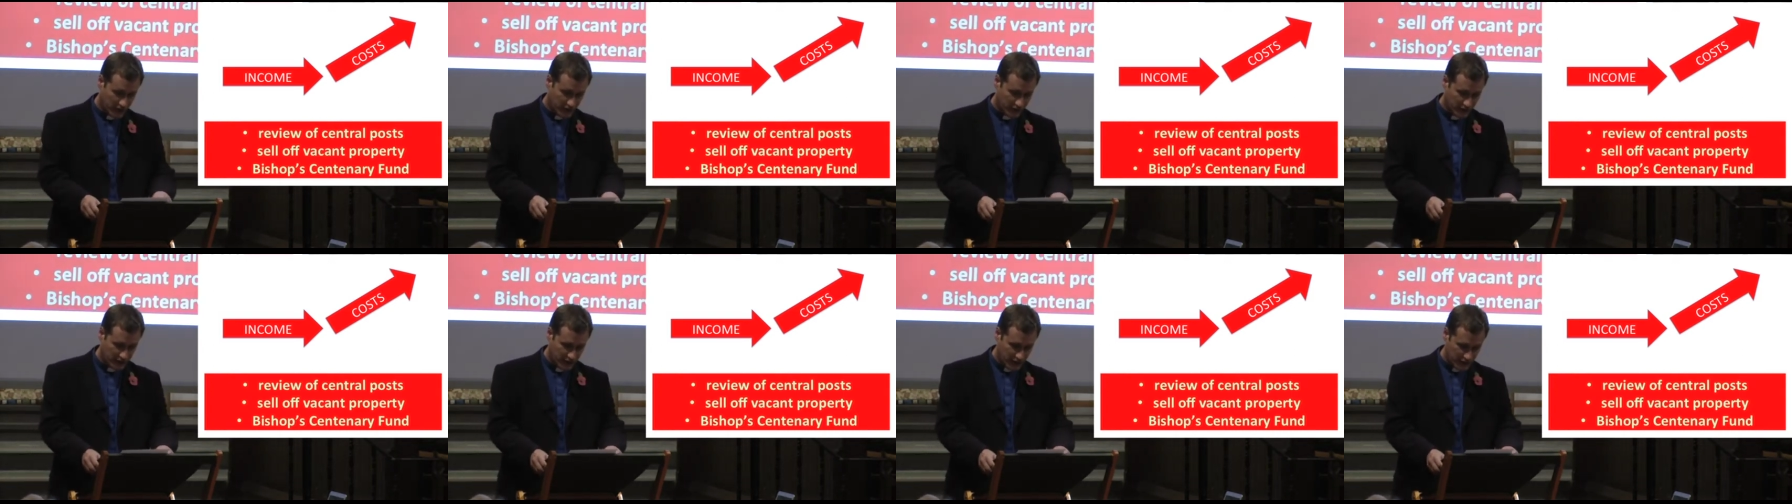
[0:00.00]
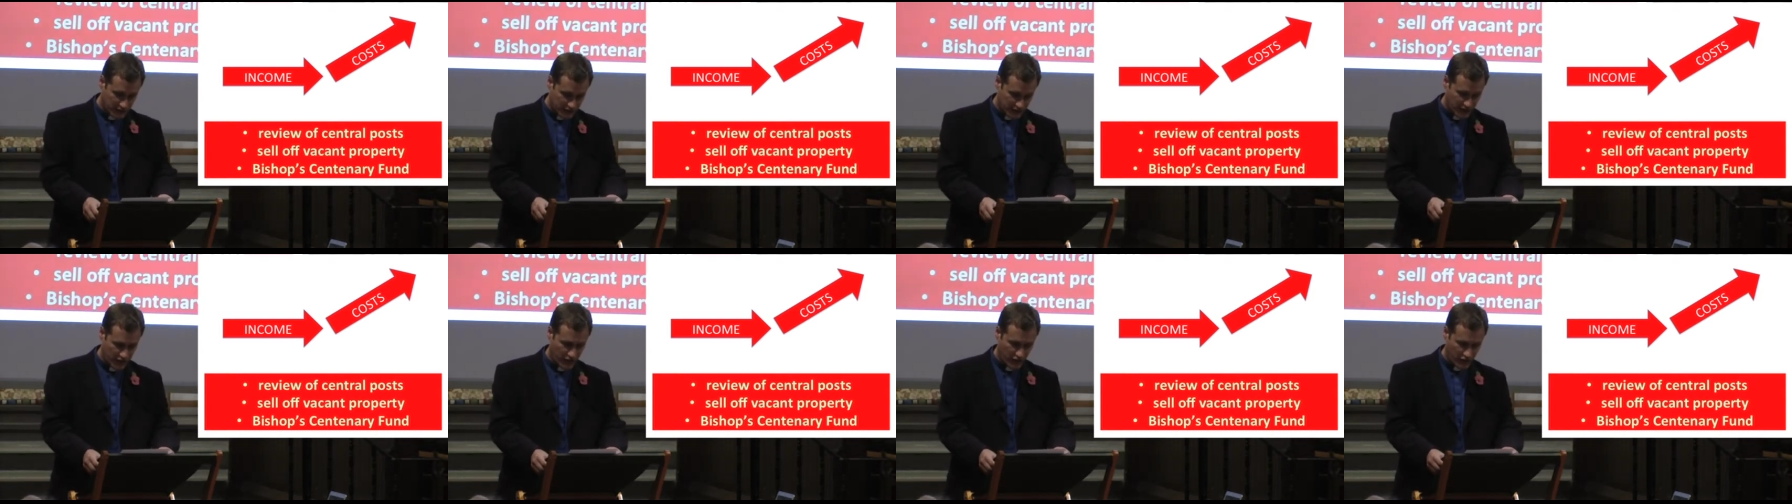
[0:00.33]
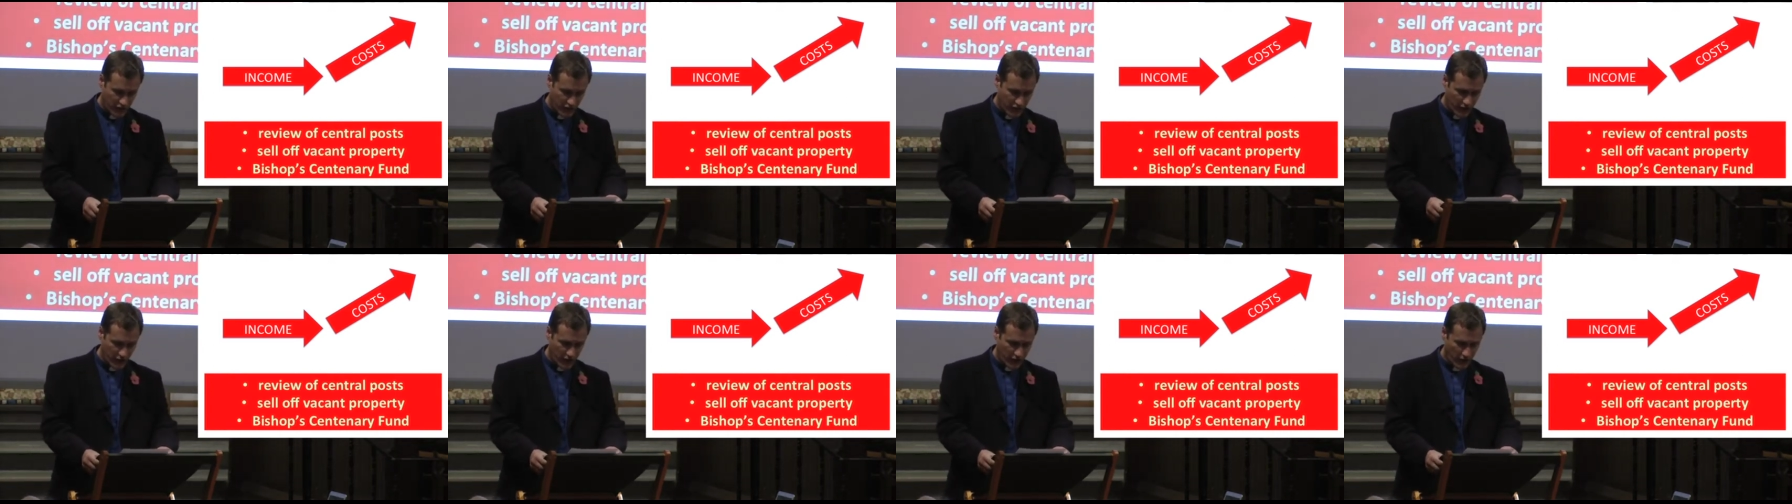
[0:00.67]
the
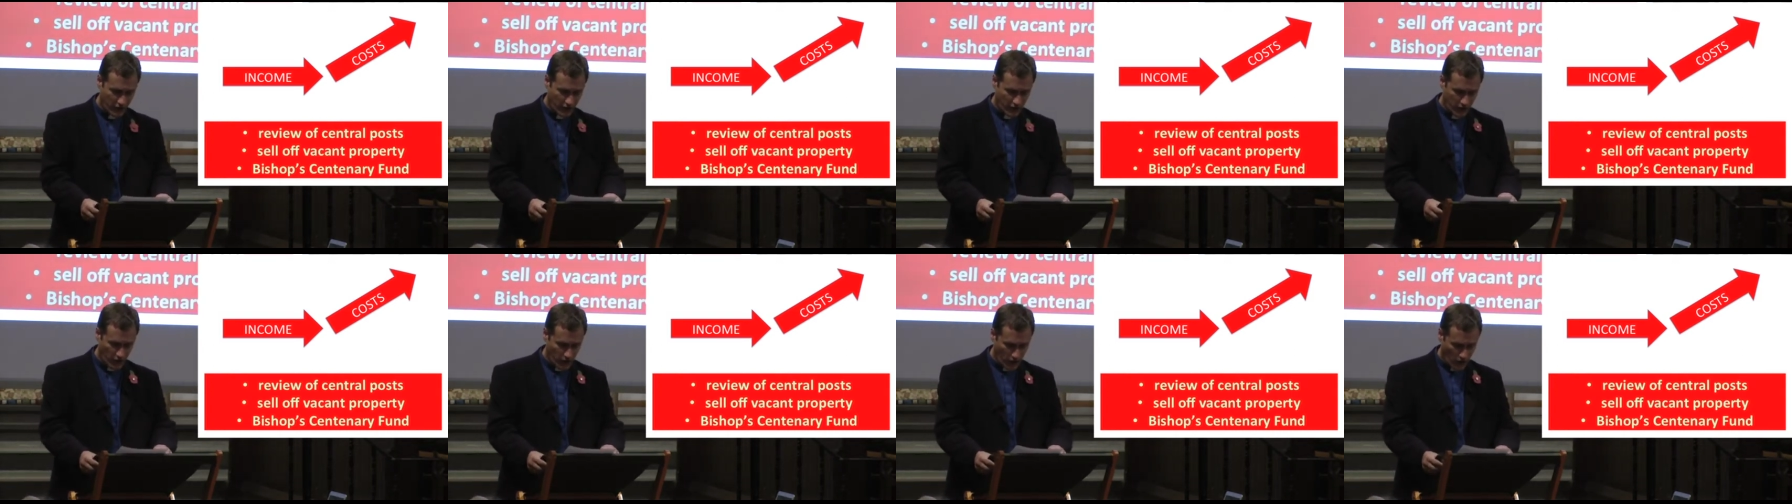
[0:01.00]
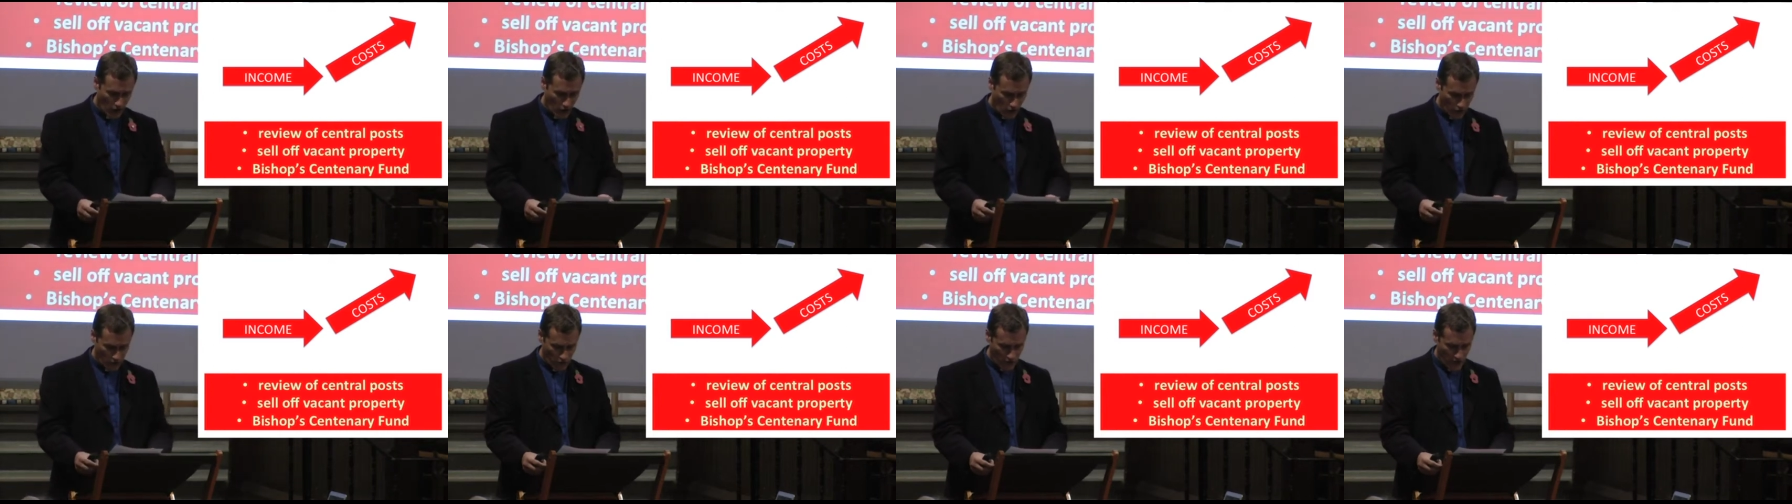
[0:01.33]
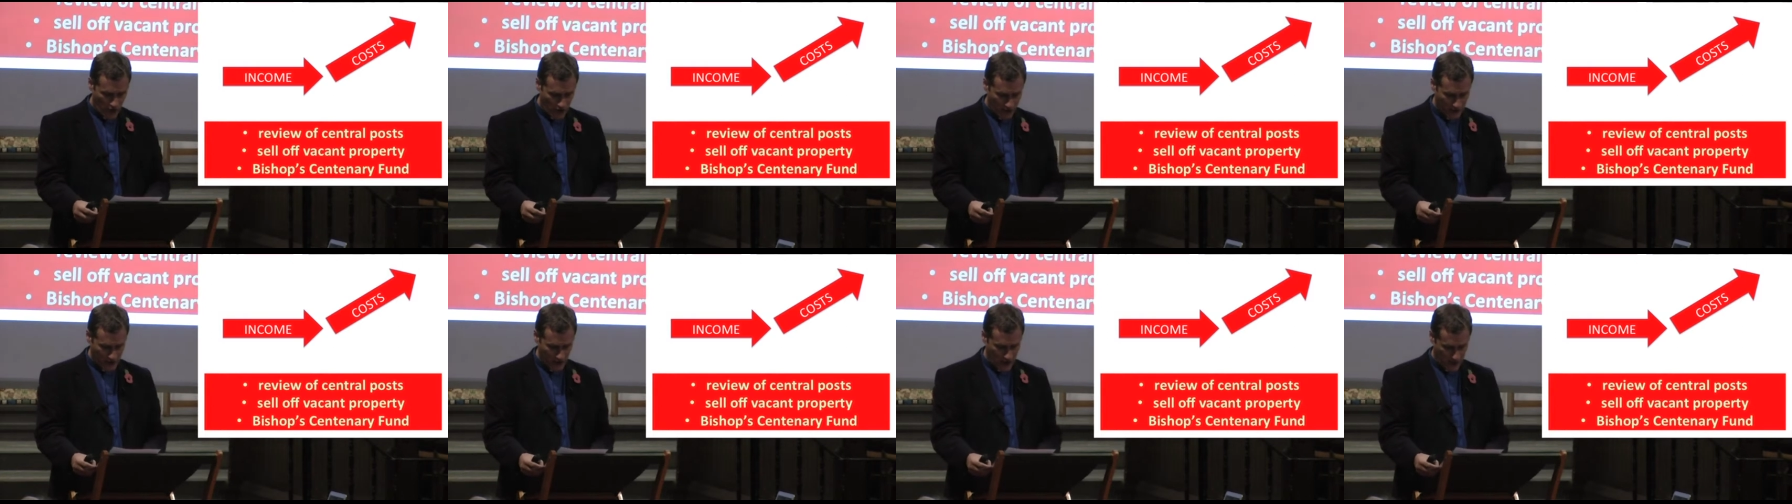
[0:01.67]
centenary of
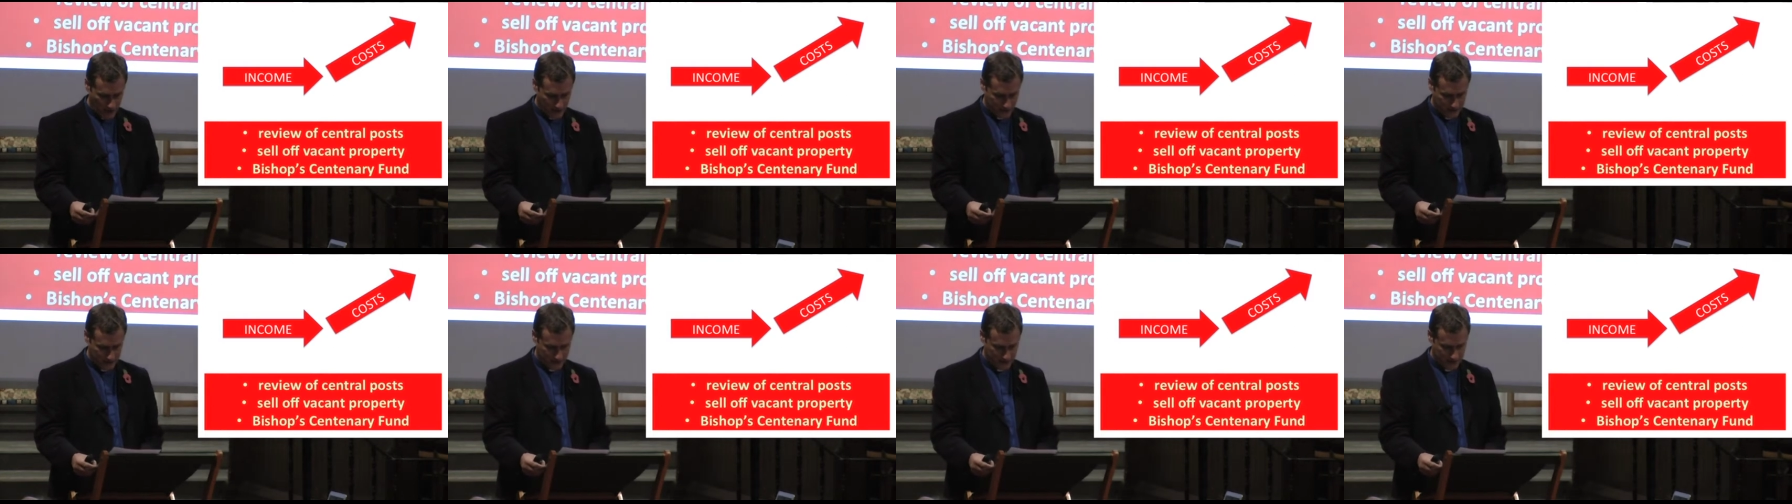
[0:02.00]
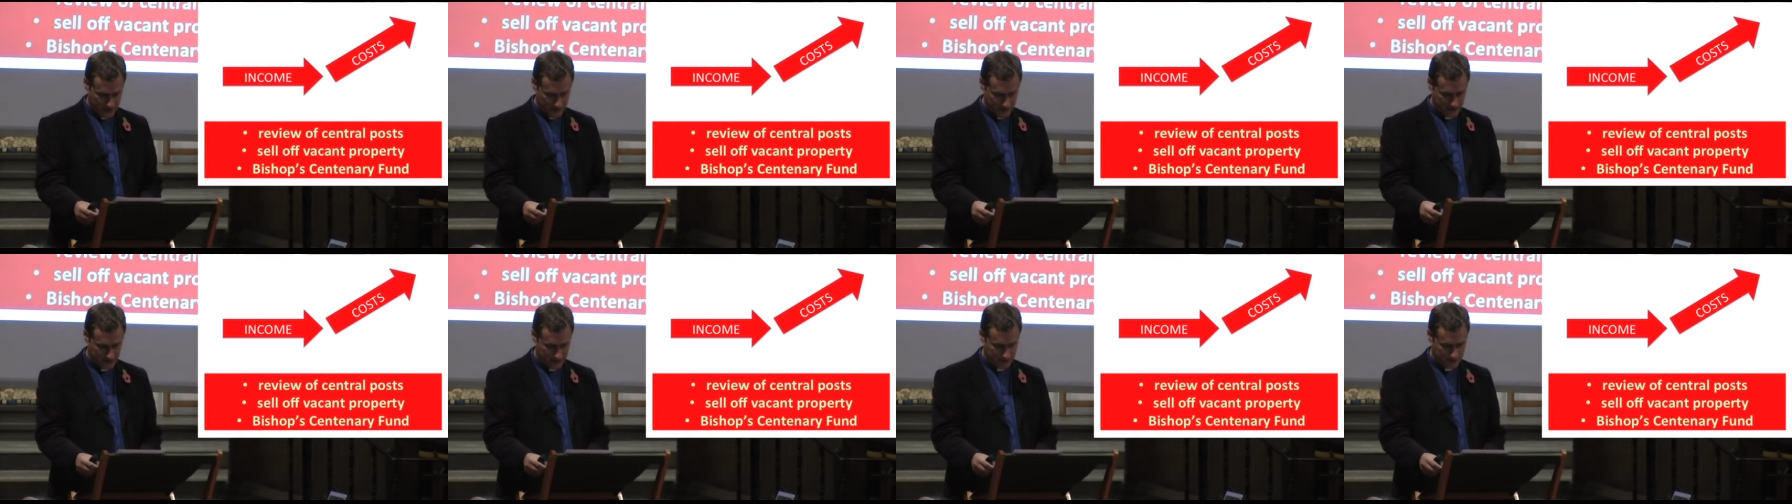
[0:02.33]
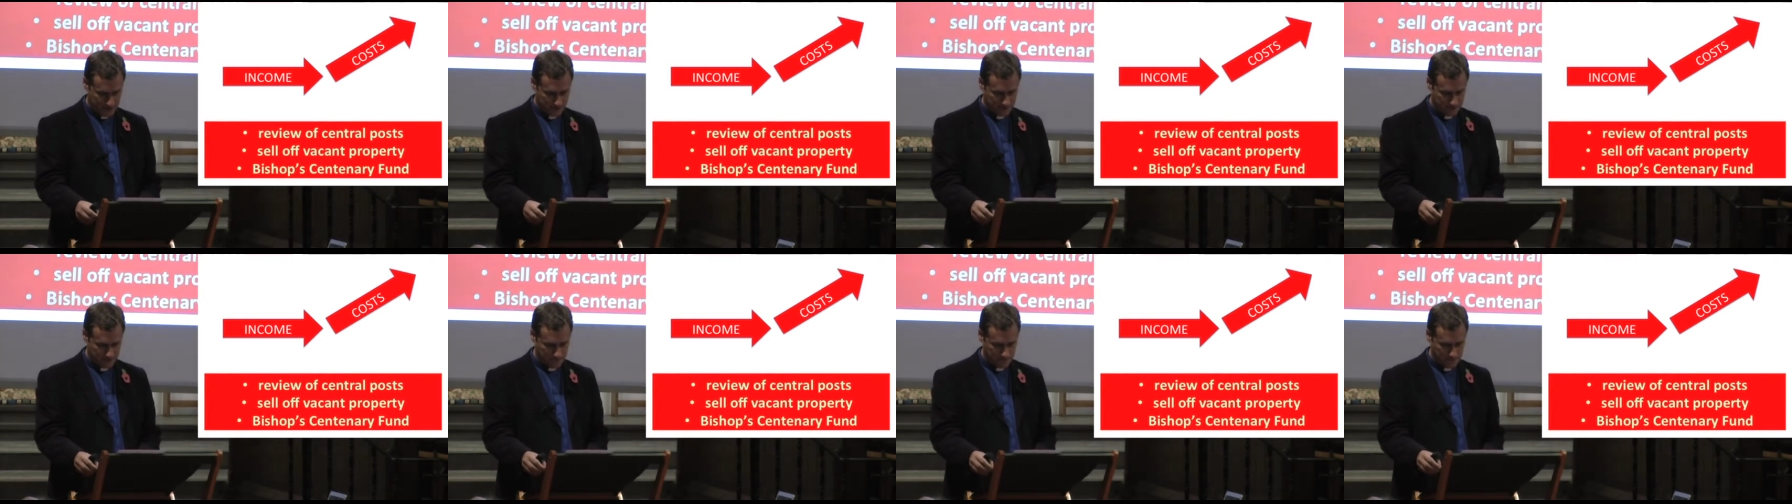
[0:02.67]
our diocese.